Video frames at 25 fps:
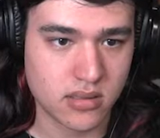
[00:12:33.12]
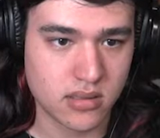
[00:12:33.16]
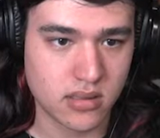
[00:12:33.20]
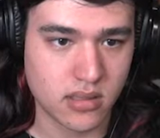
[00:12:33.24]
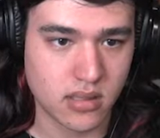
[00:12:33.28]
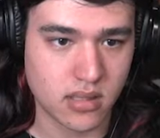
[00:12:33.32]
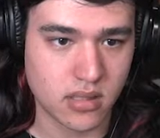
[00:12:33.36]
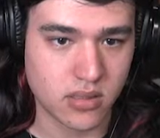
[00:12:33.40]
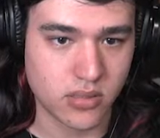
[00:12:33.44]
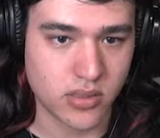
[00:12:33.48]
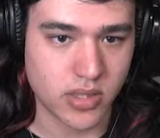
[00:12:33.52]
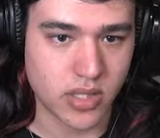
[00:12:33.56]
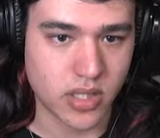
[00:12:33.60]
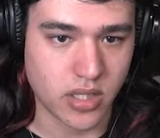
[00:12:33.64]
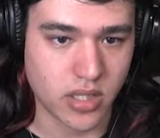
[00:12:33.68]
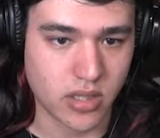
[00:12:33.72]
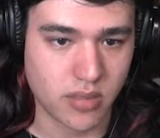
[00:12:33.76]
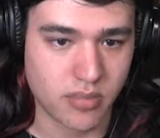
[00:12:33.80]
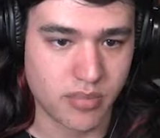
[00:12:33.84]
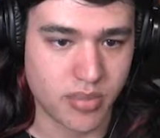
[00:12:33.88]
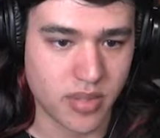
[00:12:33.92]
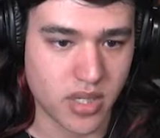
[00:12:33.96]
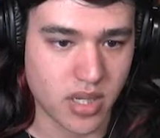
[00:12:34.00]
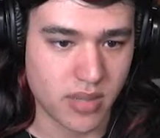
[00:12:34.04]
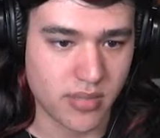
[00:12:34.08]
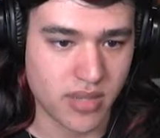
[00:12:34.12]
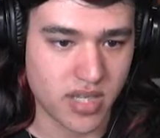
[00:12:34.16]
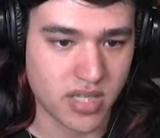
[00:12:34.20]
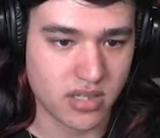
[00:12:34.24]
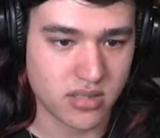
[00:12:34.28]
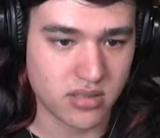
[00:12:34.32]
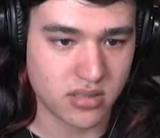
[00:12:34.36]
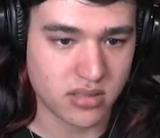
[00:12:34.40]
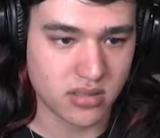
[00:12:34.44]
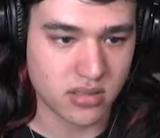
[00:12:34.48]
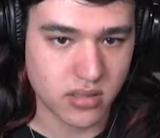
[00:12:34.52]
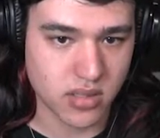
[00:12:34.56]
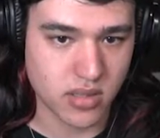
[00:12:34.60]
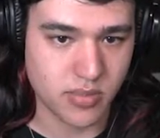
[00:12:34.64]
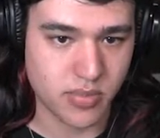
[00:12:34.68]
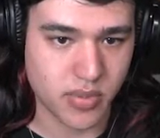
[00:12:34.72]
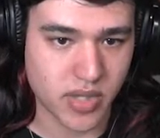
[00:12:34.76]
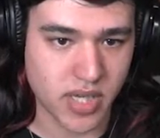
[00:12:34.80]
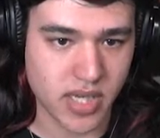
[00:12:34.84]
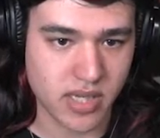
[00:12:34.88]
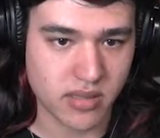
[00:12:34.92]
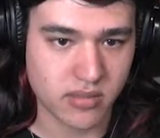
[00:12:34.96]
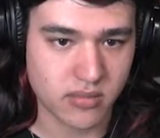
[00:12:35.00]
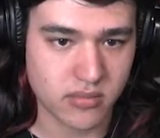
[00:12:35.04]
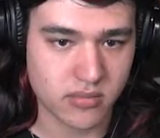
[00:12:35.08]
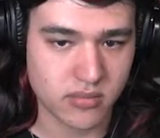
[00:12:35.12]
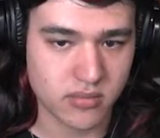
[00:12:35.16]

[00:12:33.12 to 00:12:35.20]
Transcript: Oh, we got a bomber. Goodbye.